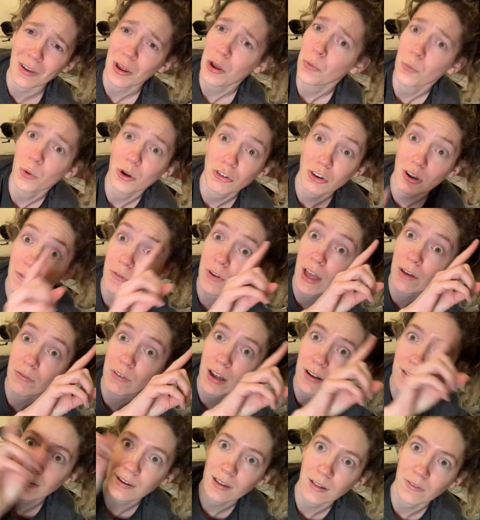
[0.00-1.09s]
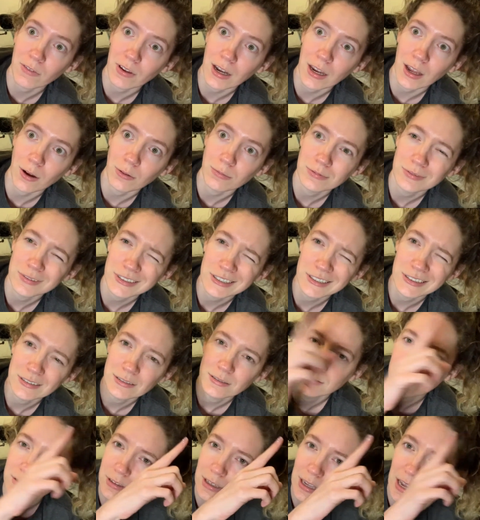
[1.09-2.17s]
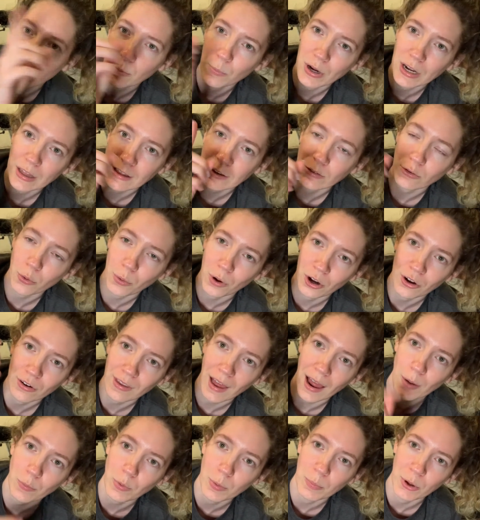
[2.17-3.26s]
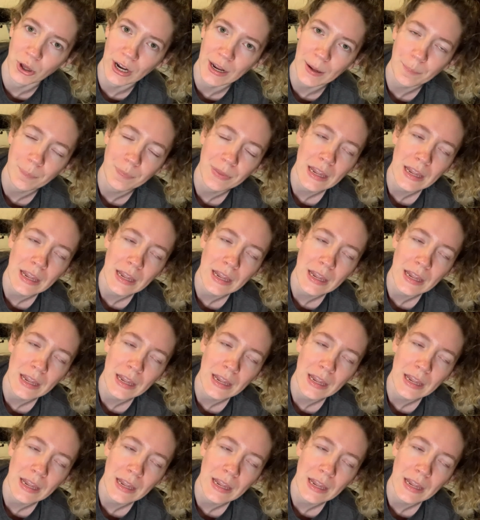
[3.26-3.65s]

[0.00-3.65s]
which if you have not seen the video, in one of these corners I will put it.